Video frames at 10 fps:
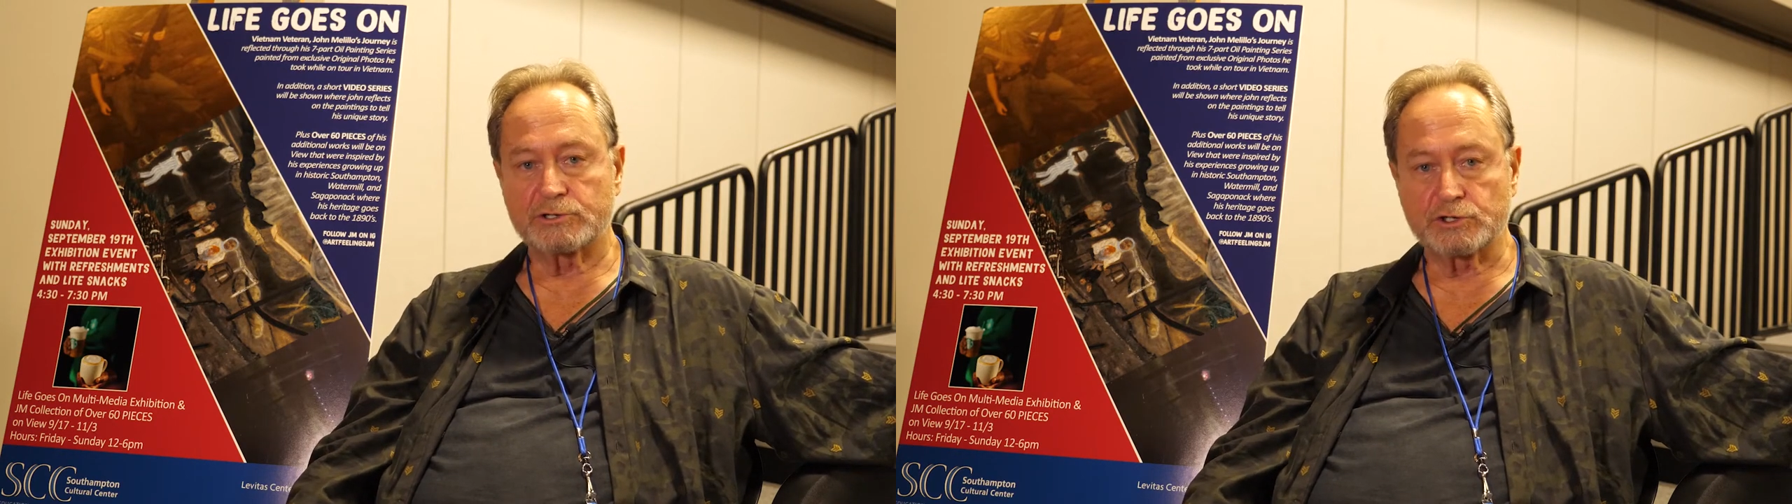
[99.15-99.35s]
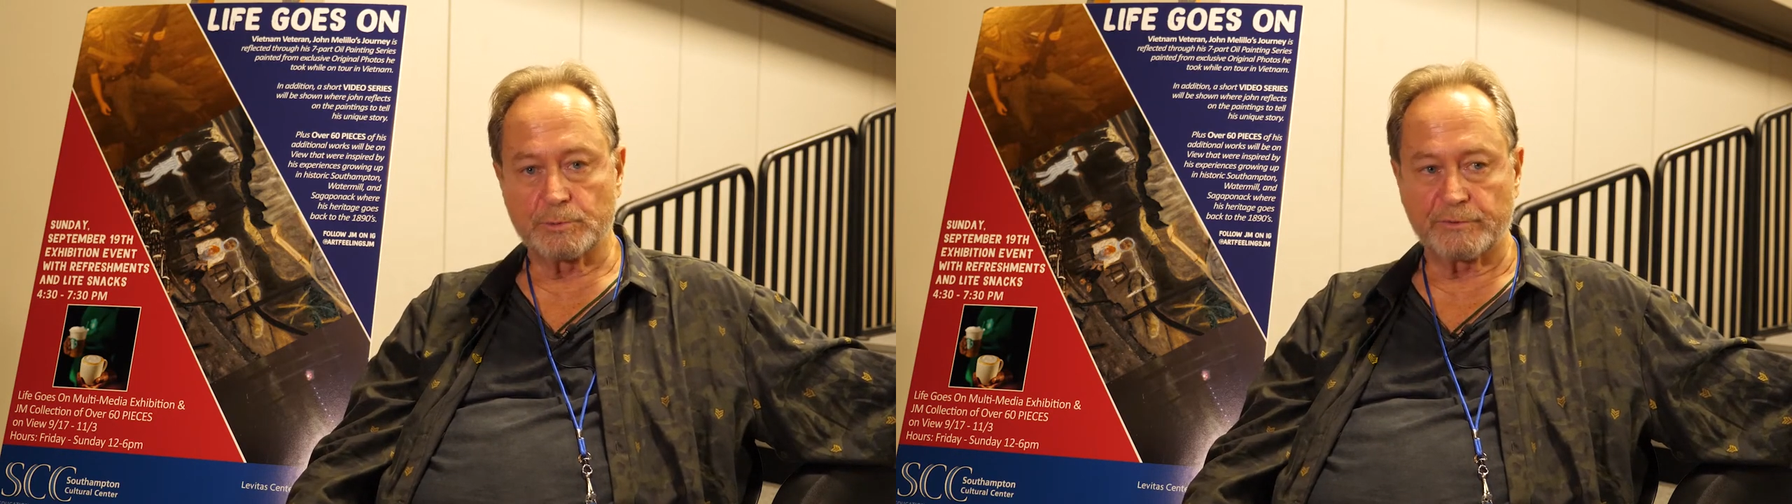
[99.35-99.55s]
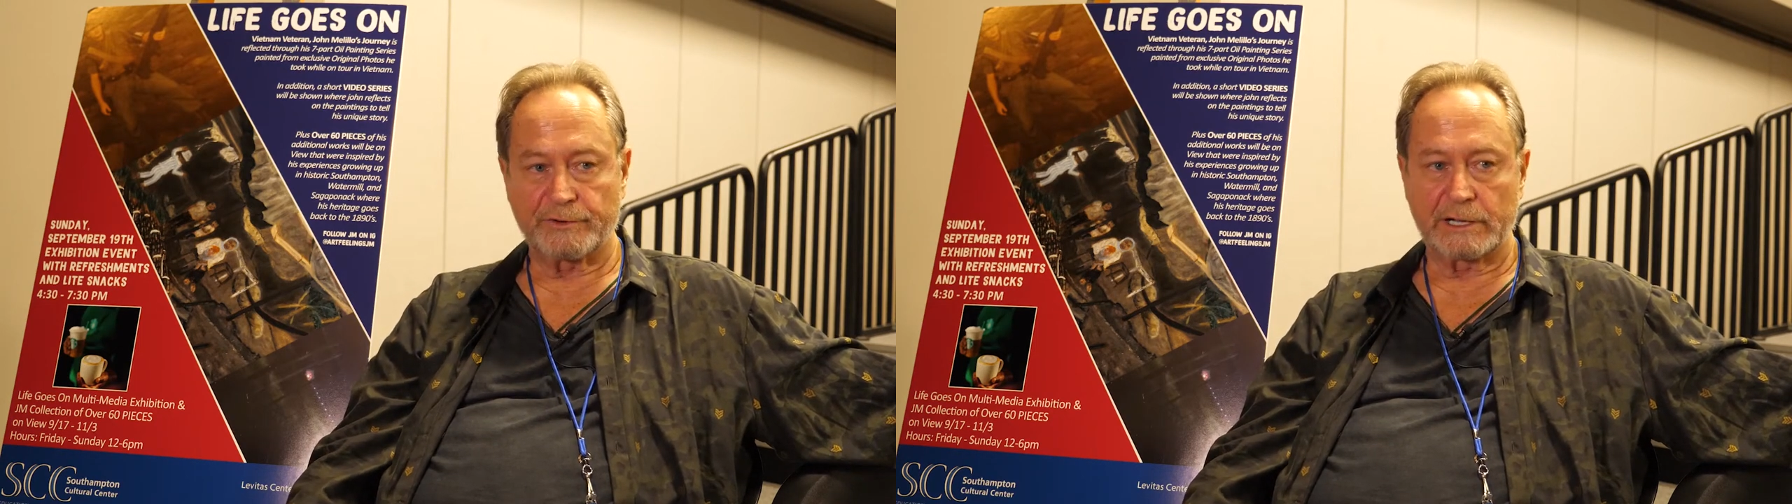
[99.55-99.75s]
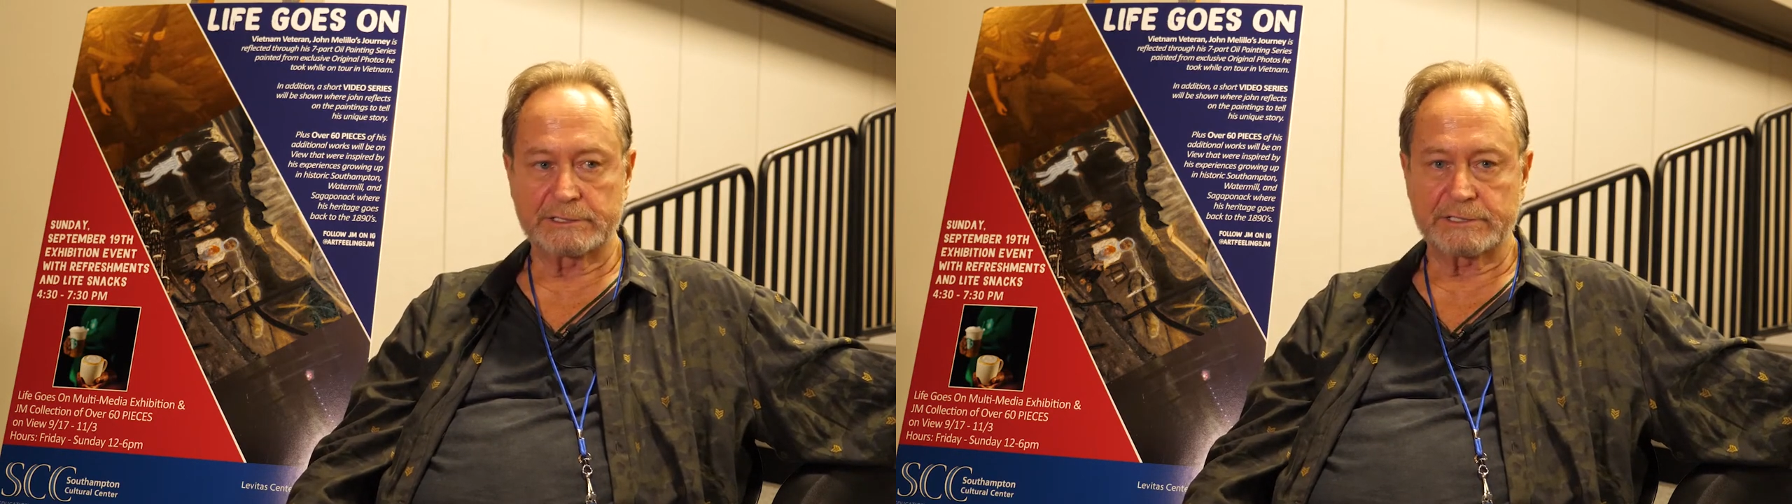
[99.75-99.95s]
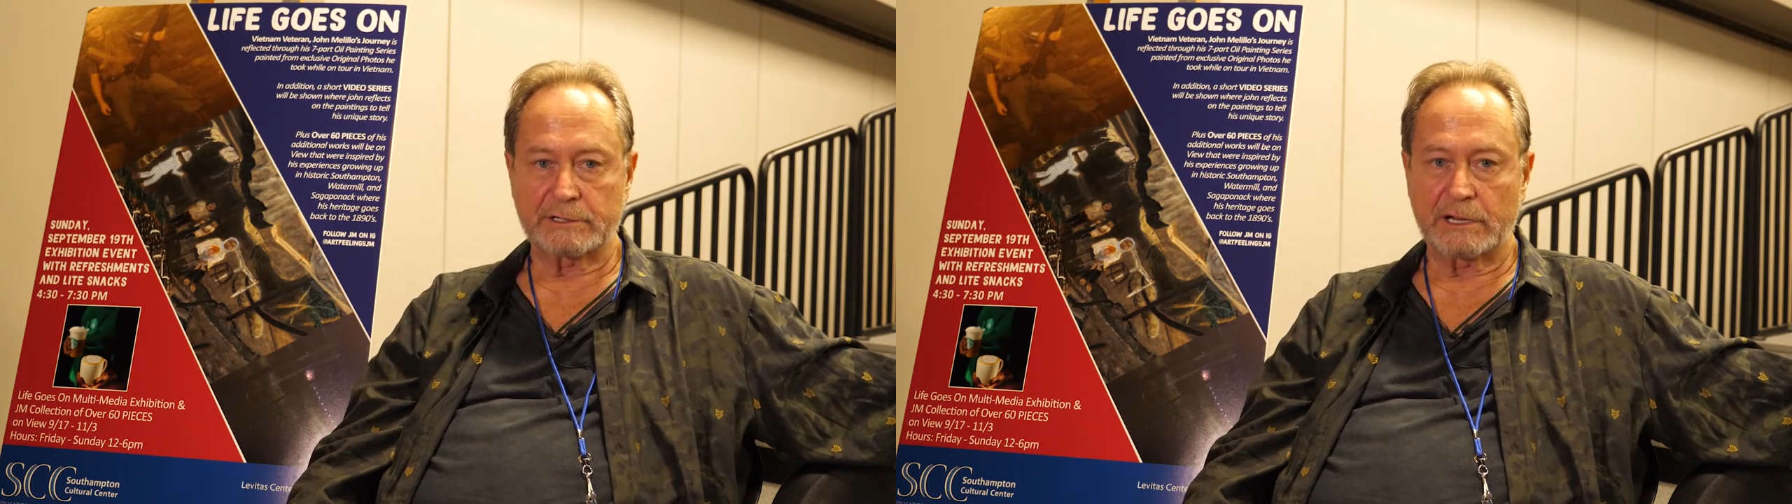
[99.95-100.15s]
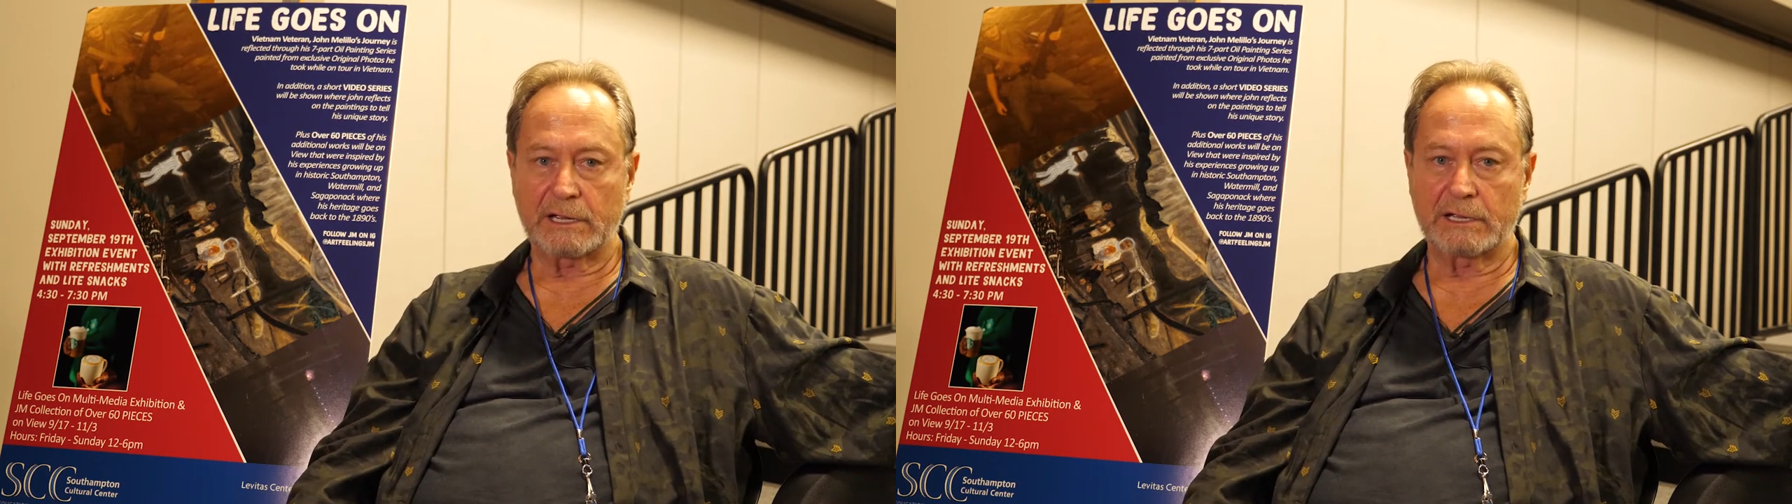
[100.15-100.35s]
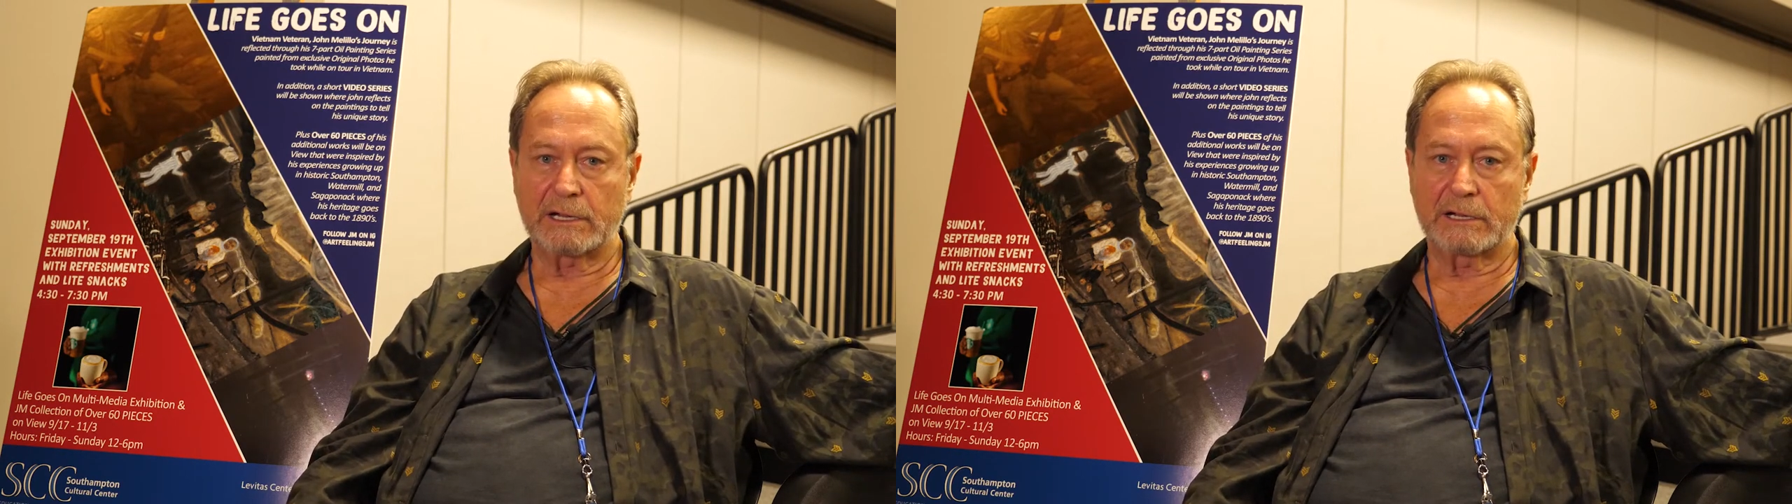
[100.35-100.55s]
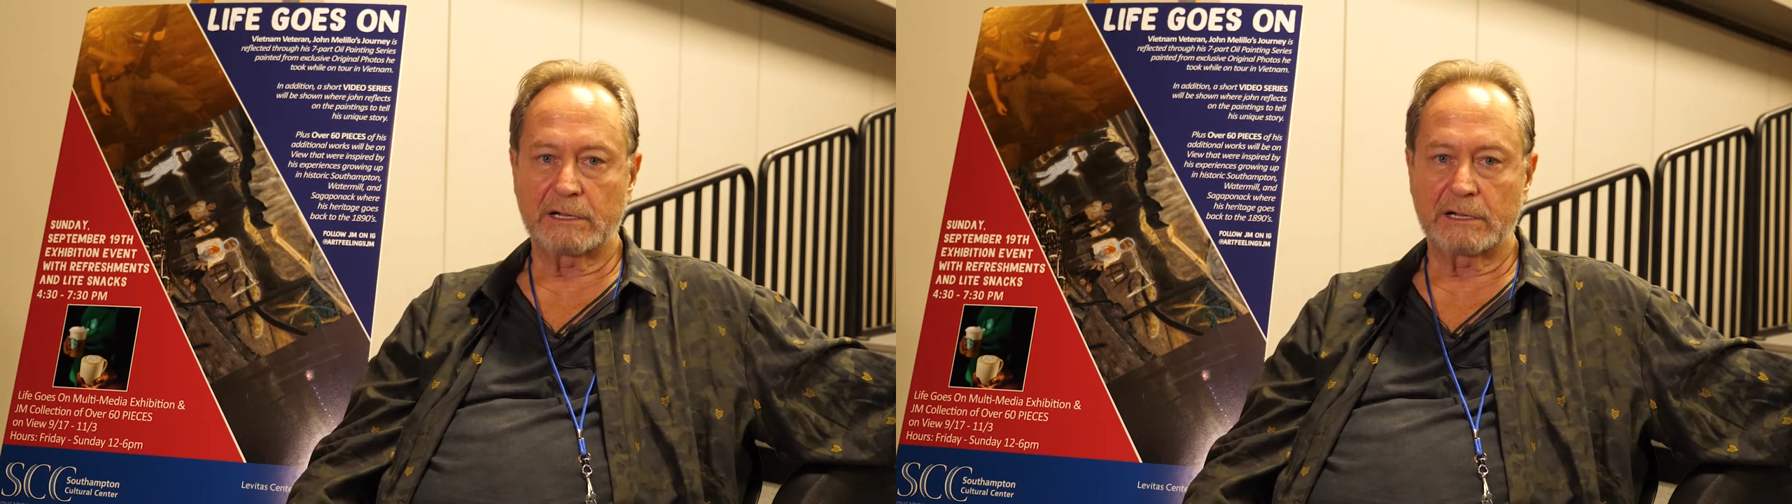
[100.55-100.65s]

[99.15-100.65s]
supervisor uh,